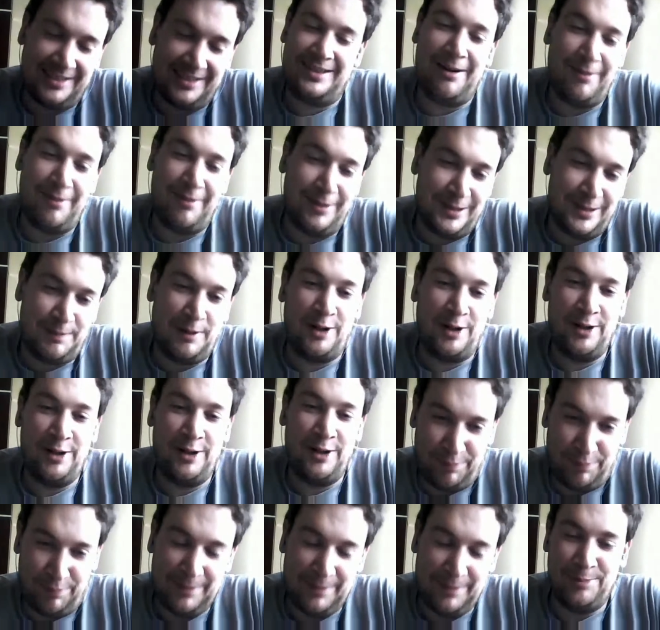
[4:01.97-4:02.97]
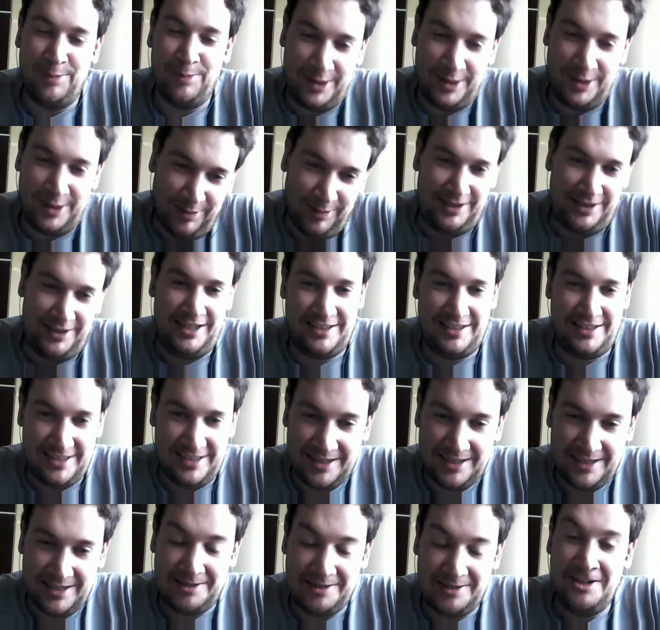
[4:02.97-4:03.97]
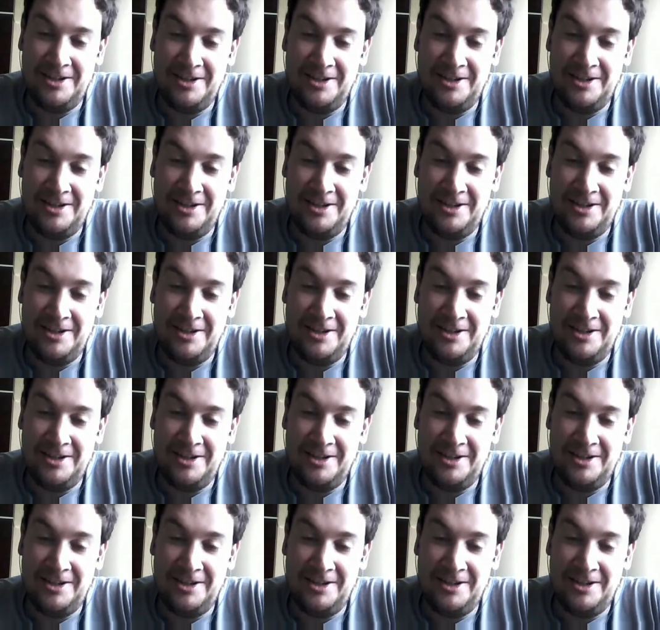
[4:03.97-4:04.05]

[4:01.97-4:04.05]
that was part of the problem with the way they did it.